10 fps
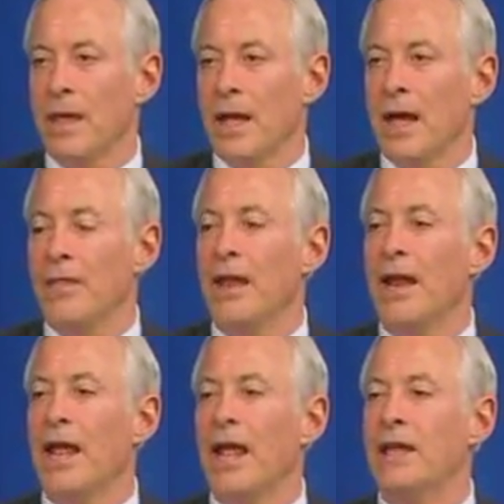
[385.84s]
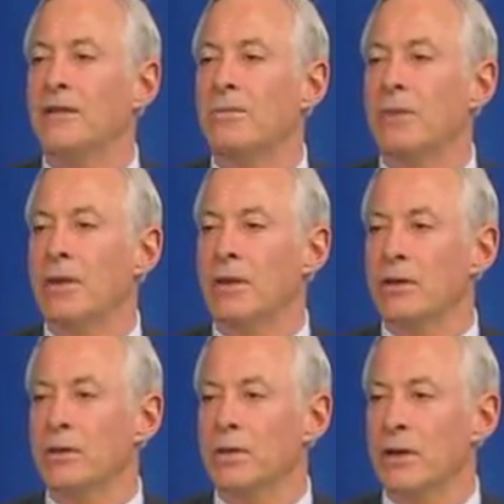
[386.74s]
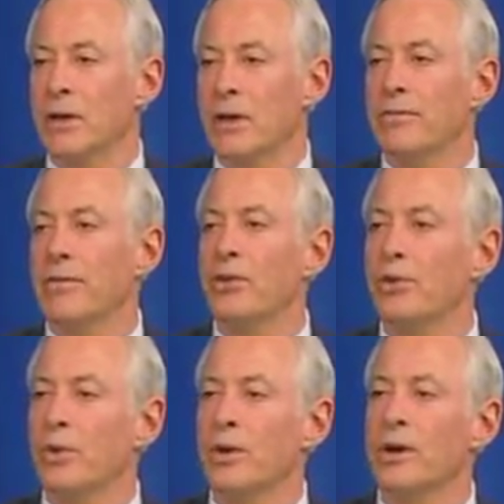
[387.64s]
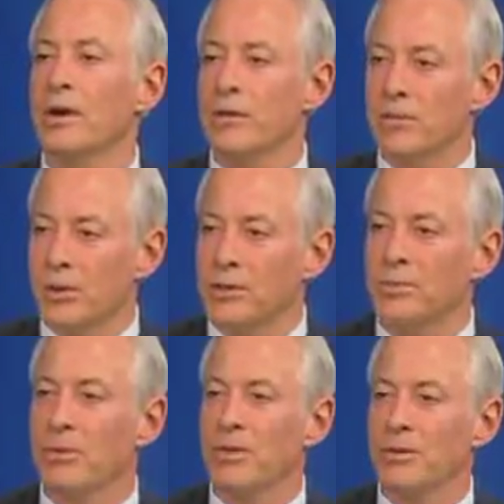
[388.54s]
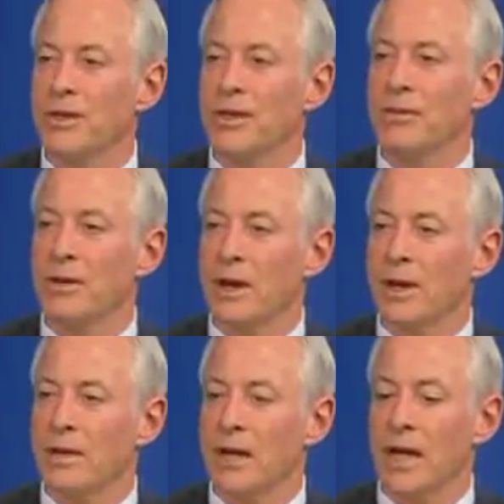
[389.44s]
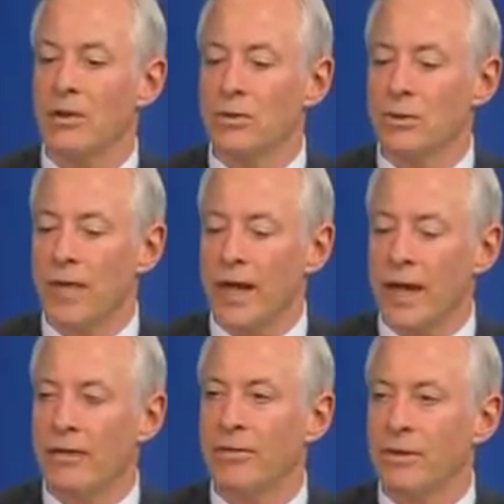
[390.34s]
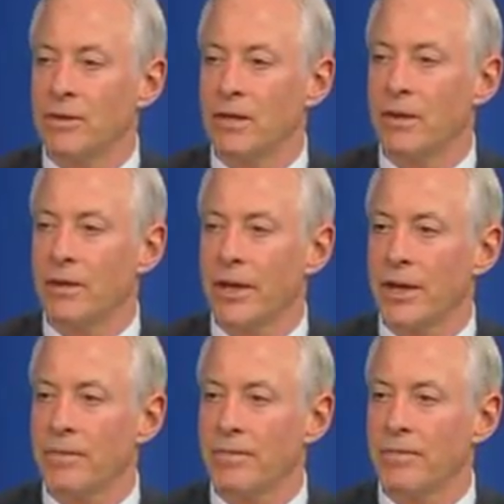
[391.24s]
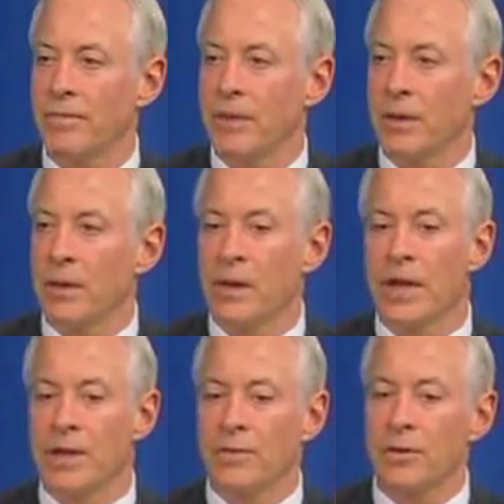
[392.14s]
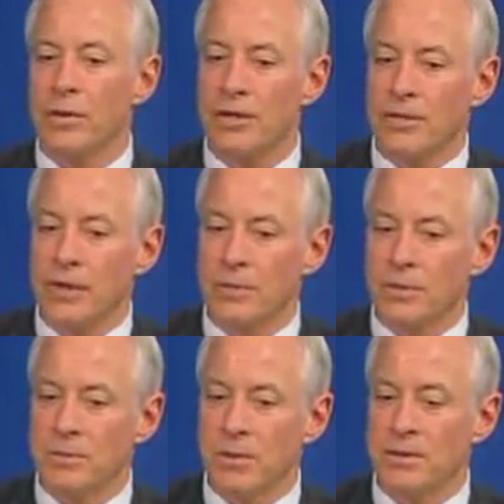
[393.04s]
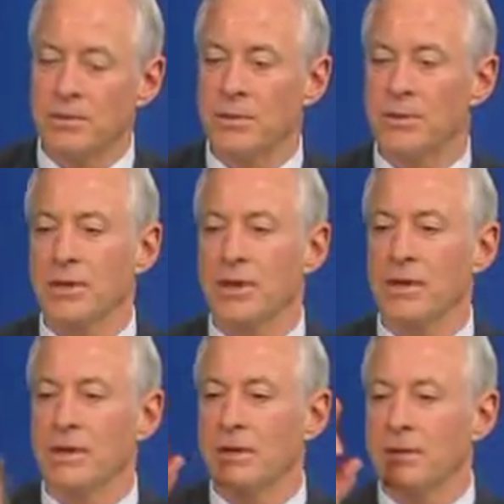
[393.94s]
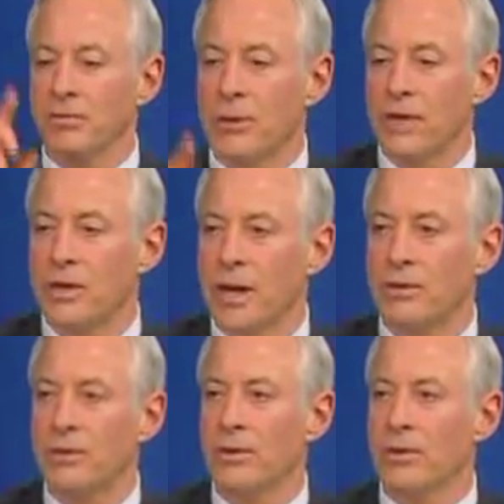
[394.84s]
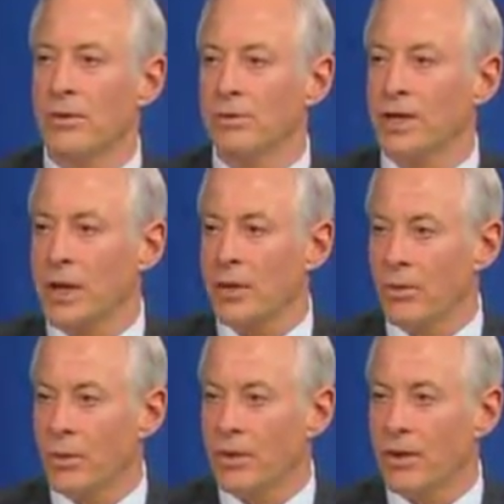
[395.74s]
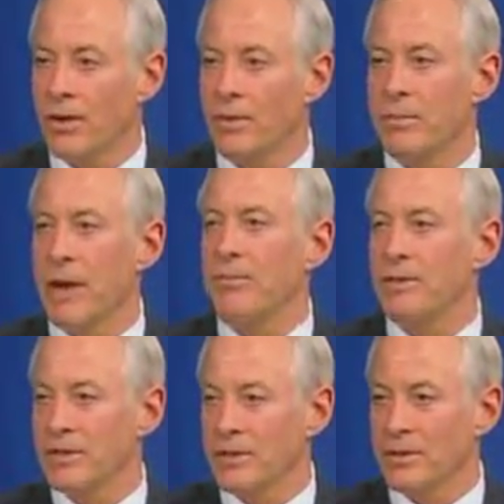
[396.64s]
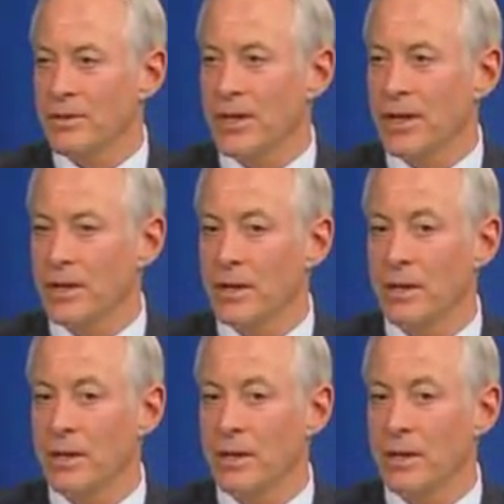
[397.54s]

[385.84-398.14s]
And then each morning you start off and you work on the most important thing you can. And you do that every single day. If you can accept responsibility, write down your goals, and work on them every single day,